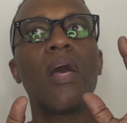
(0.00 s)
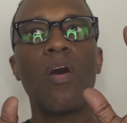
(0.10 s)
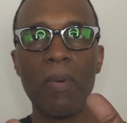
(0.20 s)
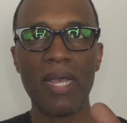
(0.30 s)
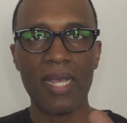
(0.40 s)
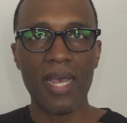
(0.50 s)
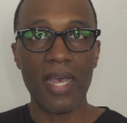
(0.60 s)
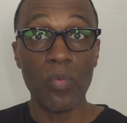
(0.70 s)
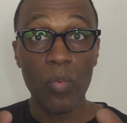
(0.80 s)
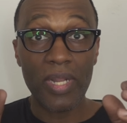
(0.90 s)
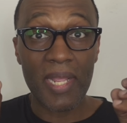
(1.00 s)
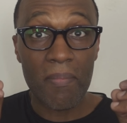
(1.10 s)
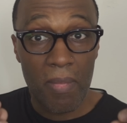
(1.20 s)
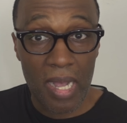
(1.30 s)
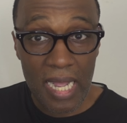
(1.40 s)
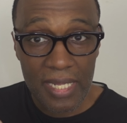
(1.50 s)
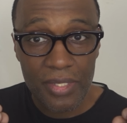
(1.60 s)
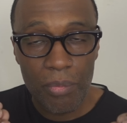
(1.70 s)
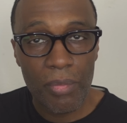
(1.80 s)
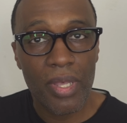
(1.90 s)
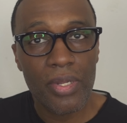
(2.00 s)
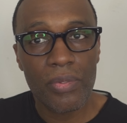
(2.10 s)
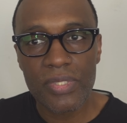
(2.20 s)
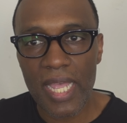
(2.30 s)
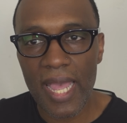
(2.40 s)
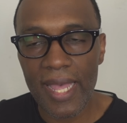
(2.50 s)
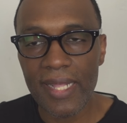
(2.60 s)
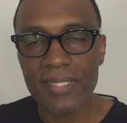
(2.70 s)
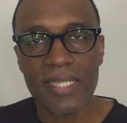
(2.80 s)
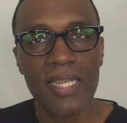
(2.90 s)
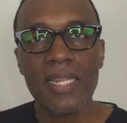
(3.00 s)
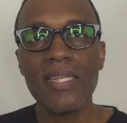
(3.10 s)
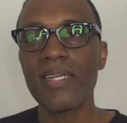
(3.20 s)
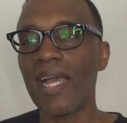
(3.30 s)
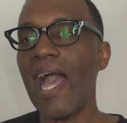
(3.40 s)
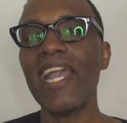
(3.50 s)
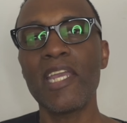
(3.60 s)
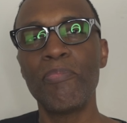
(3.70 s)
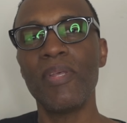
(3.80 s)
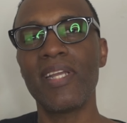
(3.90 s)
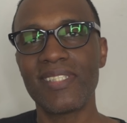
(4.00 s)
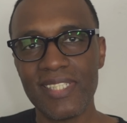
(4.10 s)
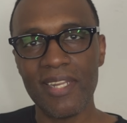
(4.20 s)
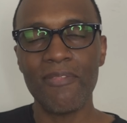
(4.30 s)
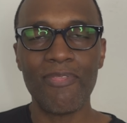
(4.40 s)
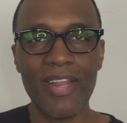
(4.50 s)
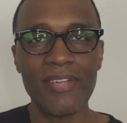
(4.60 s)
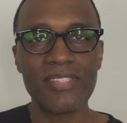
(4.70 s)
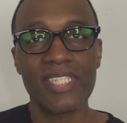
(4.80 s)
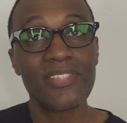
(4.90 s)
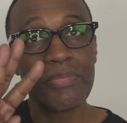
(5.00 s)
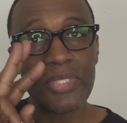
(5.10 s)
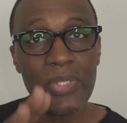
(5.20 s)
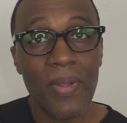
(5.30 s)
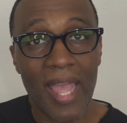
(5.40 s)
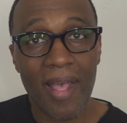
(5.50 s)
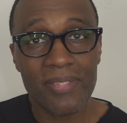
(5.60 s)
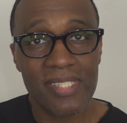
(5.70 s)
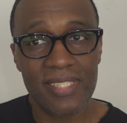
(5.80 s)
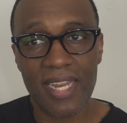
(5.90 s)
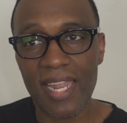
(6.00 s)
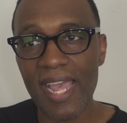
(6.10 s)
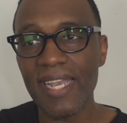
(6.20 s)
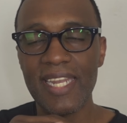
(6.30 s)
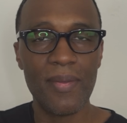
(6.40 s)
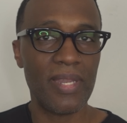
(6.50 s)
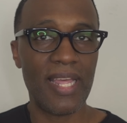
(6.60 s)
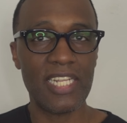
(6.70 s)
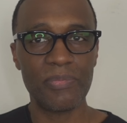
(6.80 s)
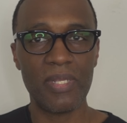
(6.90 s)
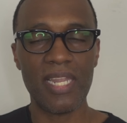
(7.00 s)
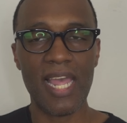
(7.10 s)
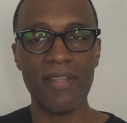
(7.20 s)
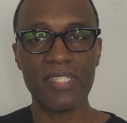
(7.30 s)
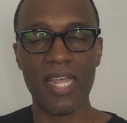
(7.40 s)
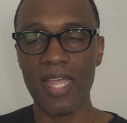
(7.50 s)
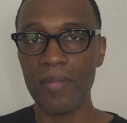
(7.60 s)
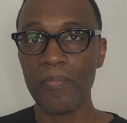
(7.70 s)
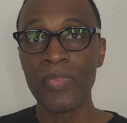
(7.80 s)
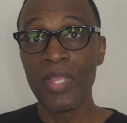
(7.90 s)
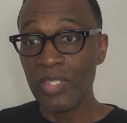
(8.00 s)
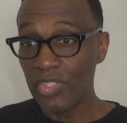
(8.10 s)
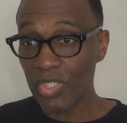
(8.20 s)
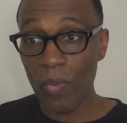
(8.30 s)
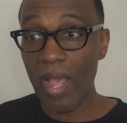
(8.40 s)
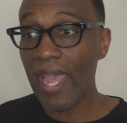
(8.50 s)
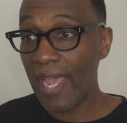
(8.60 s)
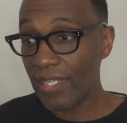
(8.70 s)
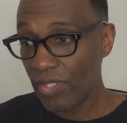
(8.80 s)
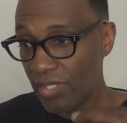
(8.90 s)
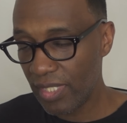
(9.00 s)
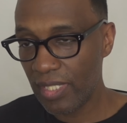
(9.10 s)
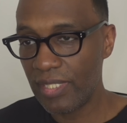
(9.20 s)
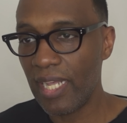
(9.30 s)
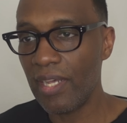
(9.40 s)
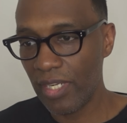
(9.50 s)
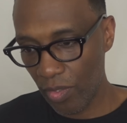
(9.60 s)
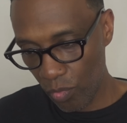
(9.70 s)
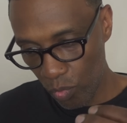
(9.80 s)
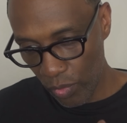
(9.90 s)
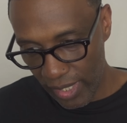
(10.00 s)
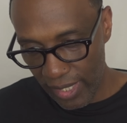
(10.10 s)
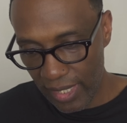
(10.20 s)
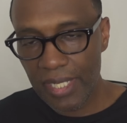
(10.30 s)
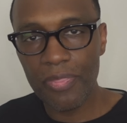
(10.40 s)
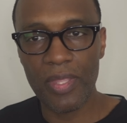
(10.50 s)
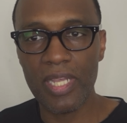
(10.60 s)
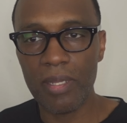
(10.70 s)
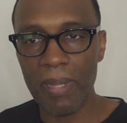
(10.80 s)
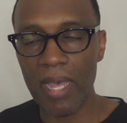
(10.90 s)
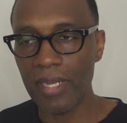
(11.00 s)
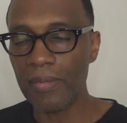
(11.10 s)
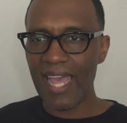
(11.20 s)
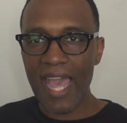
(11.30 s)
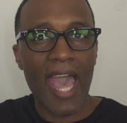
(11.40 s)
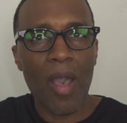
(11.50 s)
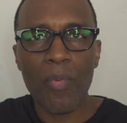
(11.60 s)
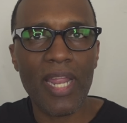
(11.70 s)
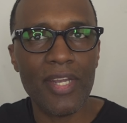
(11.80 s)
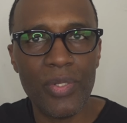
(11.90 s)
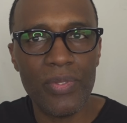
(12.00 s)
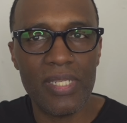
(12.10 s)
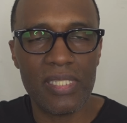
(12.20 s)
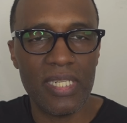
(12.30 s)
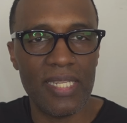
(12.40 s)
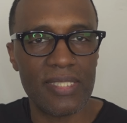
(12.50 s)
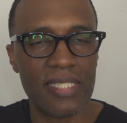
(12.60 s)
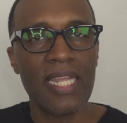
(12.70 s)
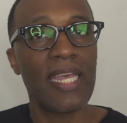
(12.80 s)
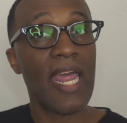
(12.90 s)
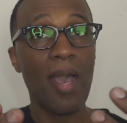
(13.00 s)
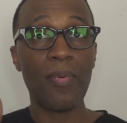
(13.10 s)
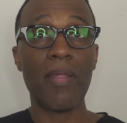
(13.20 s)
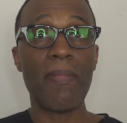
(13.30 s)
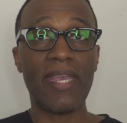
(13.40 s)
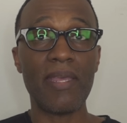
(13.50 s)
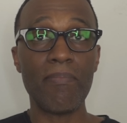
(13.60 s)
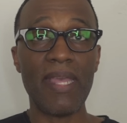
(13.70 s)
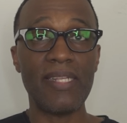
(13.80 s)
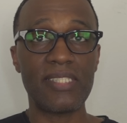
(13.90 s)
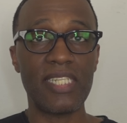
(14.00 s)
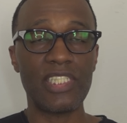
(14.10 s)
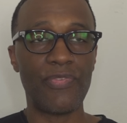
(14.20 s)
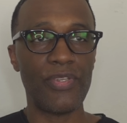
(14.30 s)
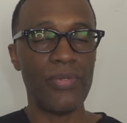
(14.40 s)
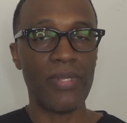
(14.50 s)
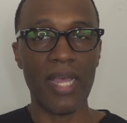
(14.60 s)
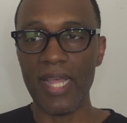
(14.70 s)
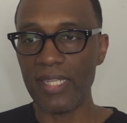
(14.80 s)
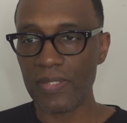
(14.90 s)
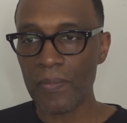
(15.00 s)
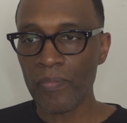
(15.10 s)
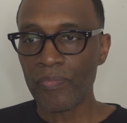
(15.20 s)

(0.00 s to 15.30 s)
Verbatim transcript: Oh my God, what a monumental task. Look, I can pick 10 fragrances from two houses that I like and they will last me a lifetime. So I had to sit down and really think about it. How would I do this list? And how would I make it make sense for you guys?